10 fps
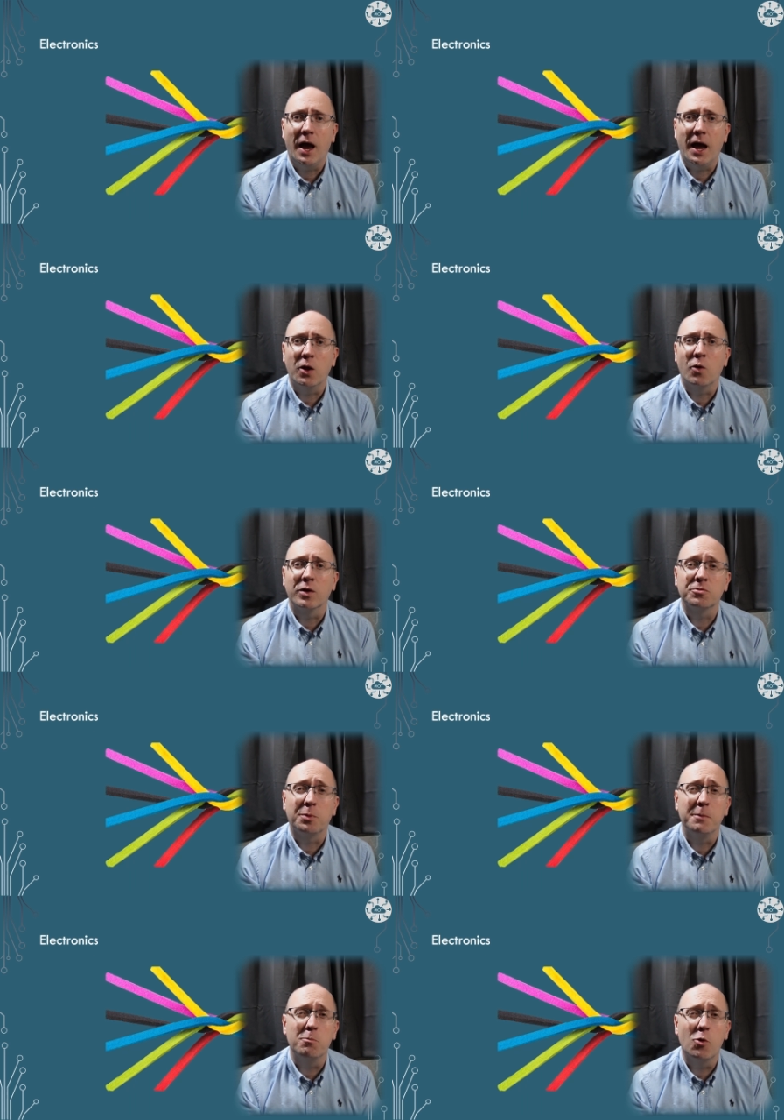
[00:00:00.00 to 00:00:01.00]
and I'll
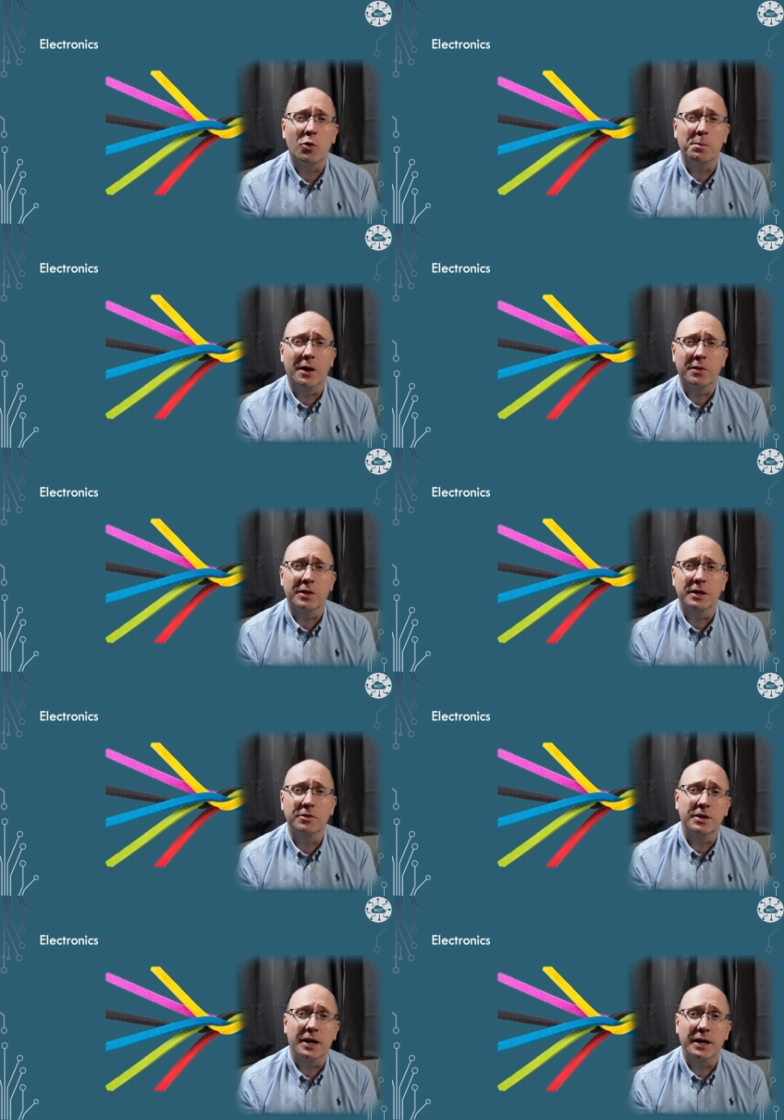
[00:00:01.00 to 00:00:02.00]
explain more about
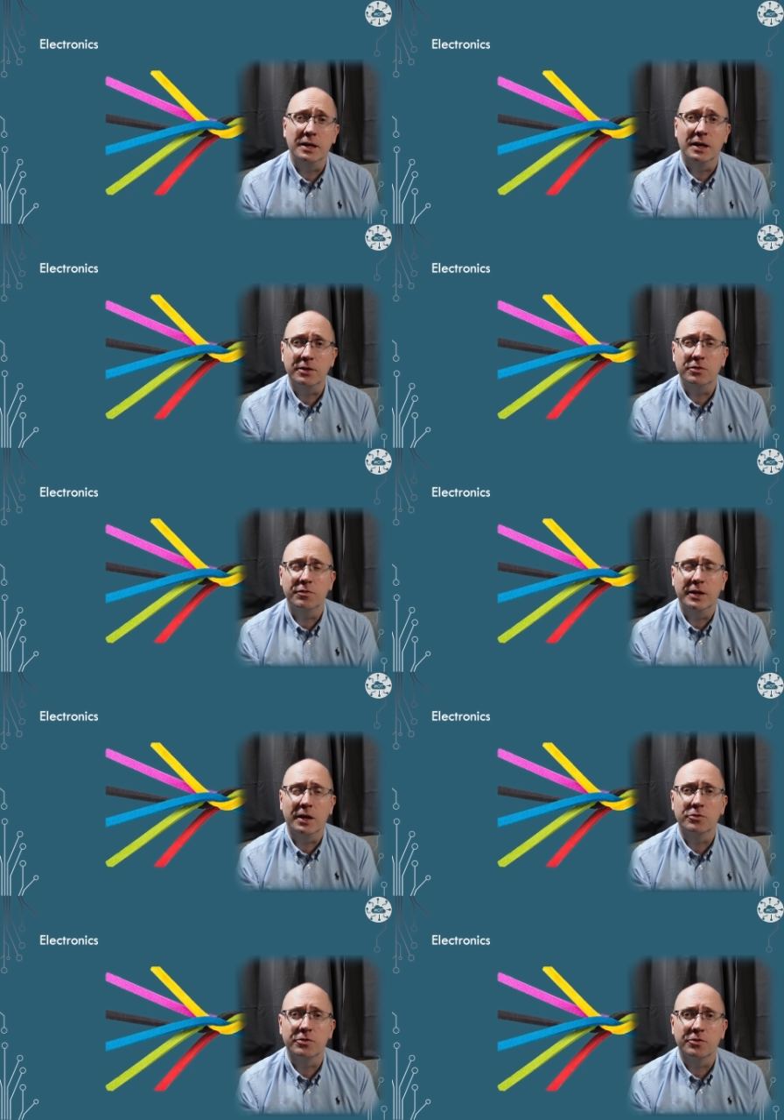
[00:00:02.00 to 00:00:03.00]
these in later
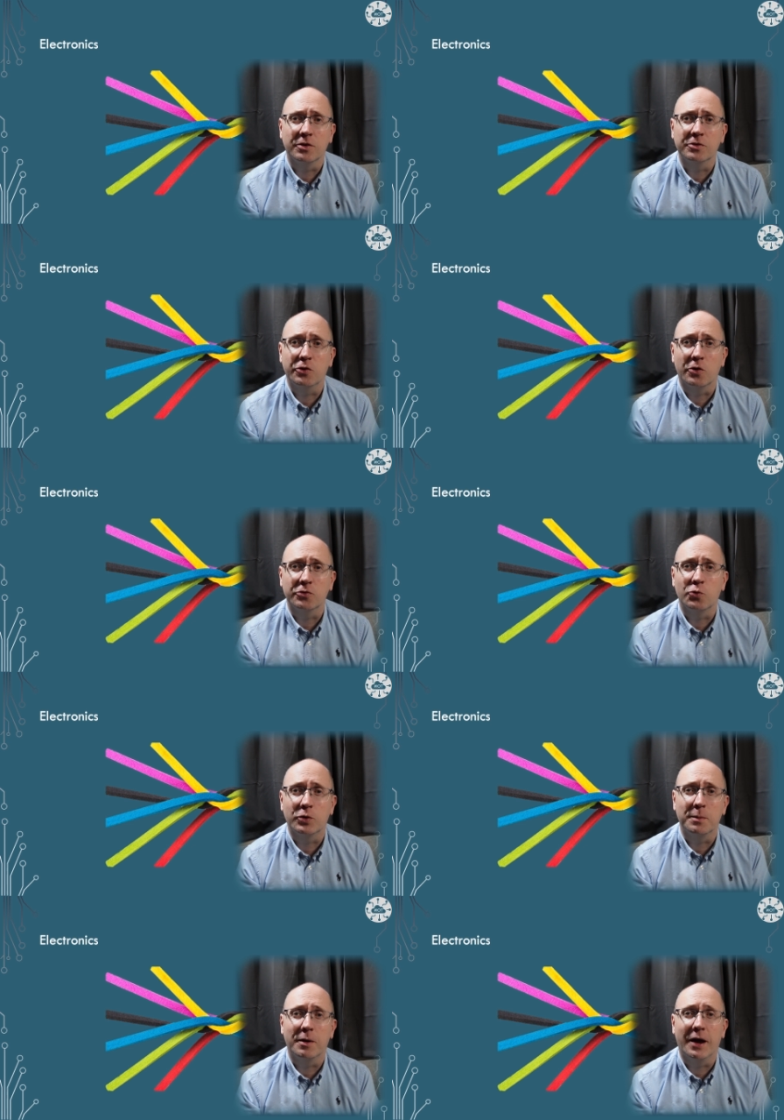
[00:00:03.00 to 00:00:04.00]
videos as I start
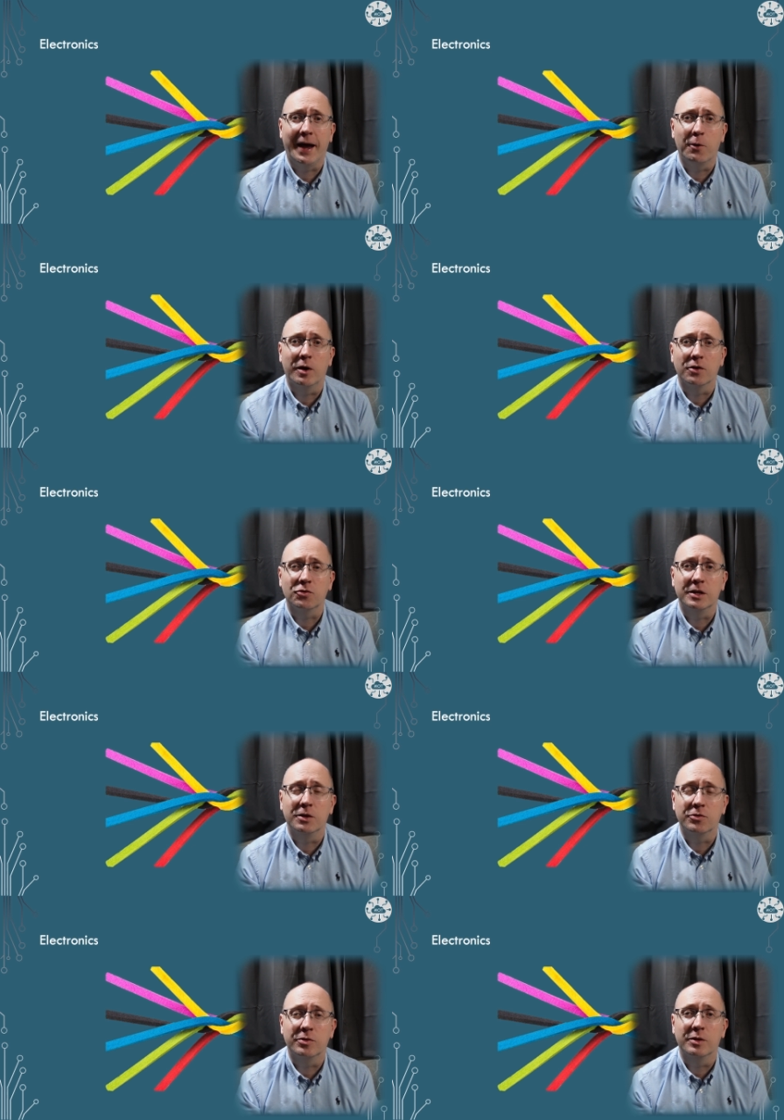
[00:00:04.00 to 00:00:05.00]
talking about how we're actually
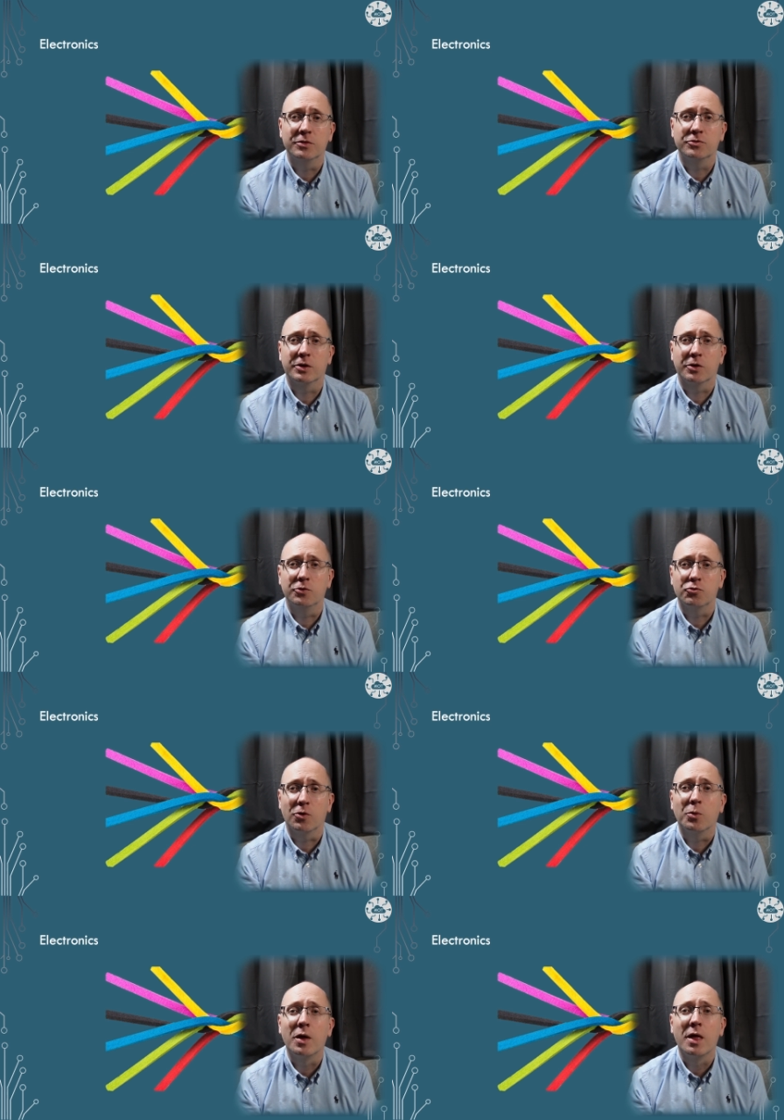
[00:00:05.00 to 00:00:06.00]
using these to
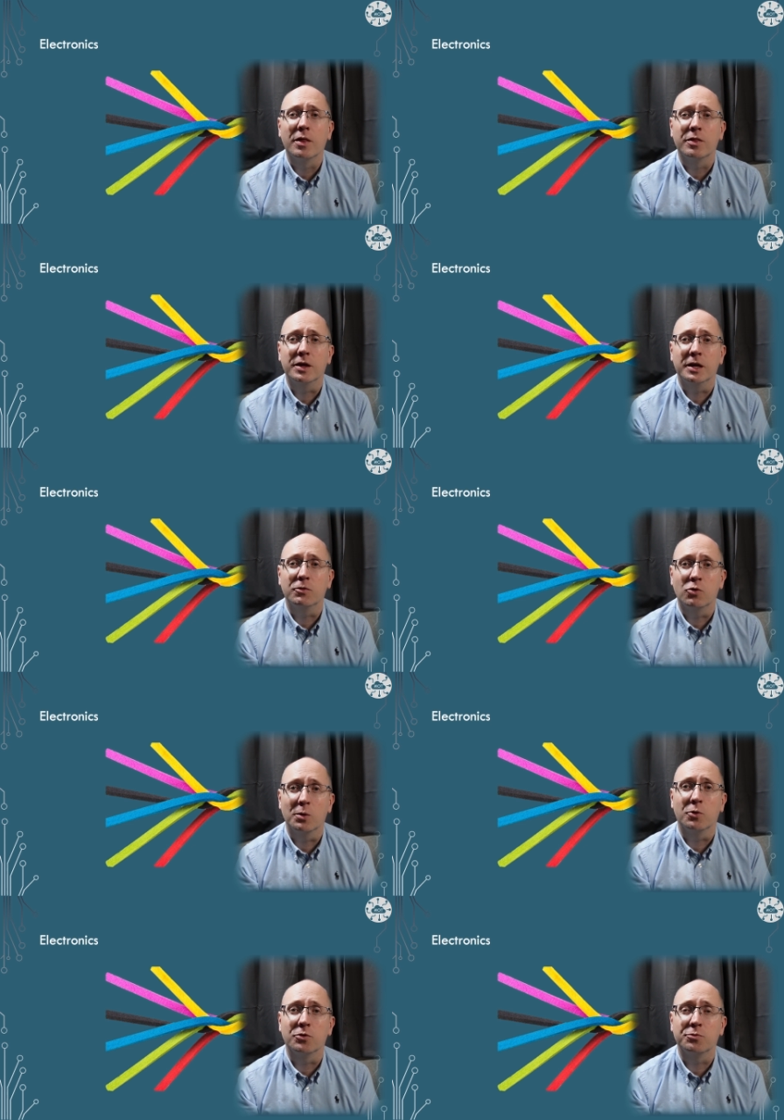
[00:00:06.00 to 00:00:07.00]
control the
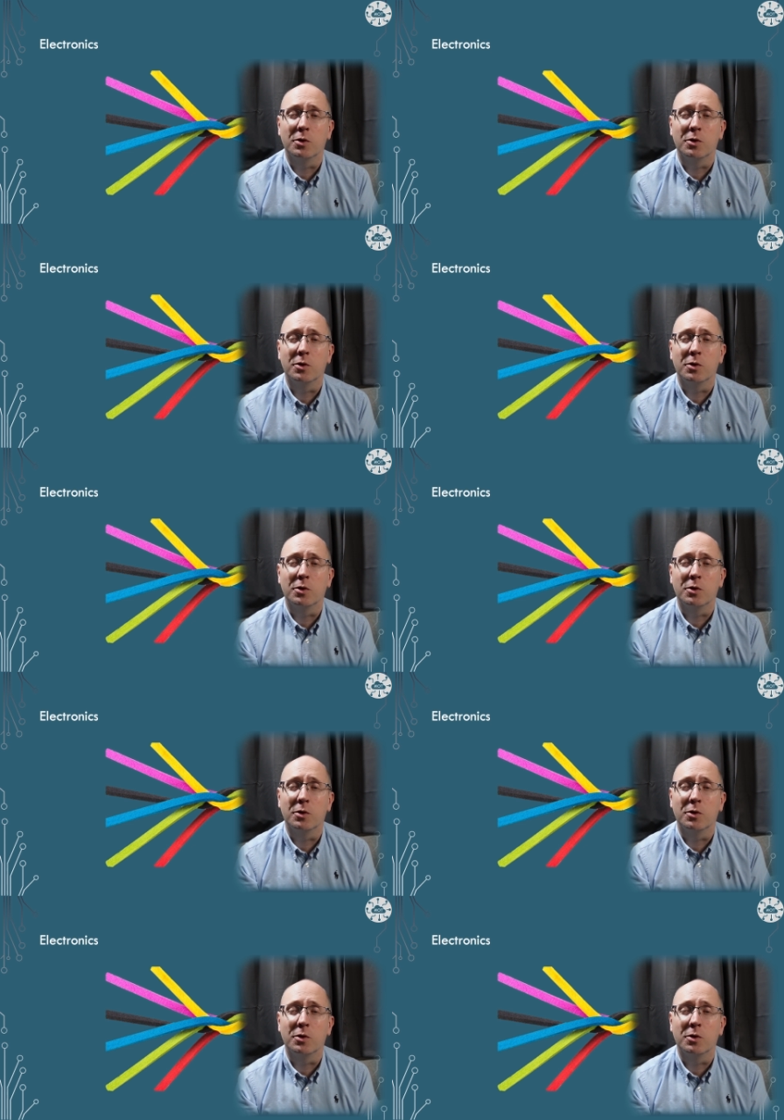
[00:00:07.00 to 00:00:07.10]
robot's